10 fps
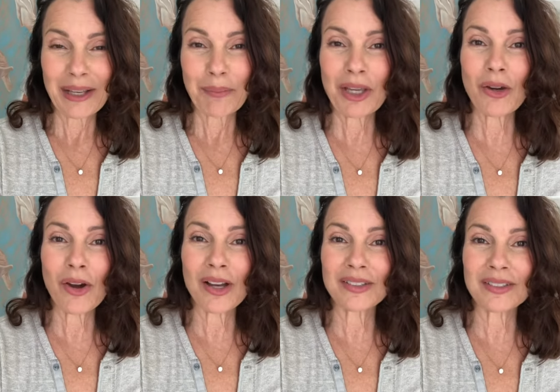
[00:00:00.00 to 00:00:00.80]

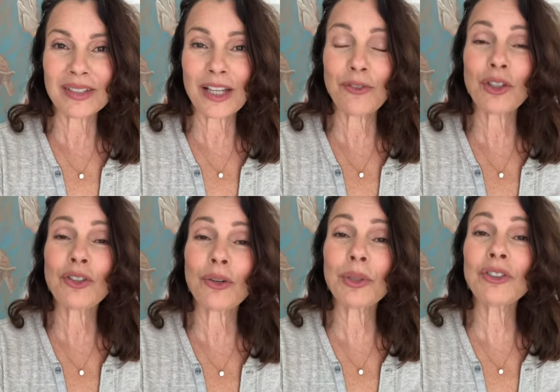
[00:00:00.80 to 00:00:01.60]
Because if you
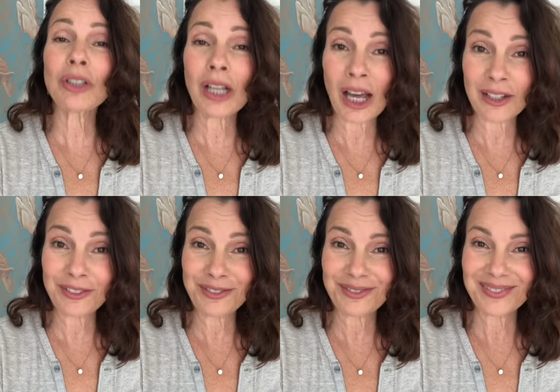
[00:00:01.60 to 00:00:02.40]
do what you love,